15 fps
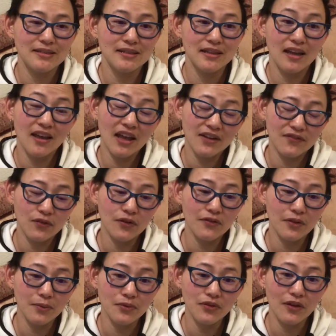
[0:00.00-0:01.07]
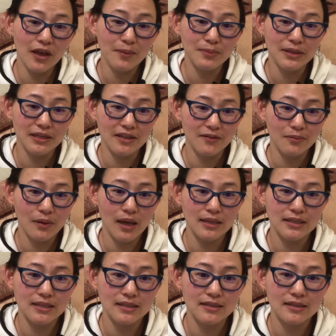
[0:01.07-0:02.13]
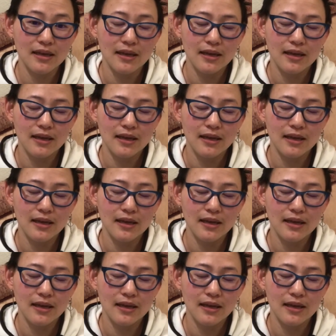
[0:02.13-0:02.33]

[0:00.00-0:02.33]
and I had four of them, so I had plenty of practice.